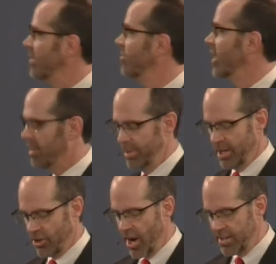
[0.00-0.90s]
is going to
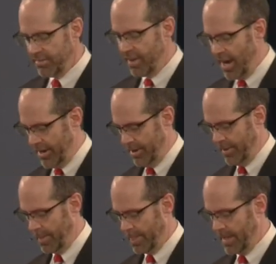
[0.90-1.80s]
be a great
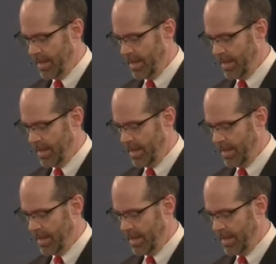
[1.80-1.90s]
divider,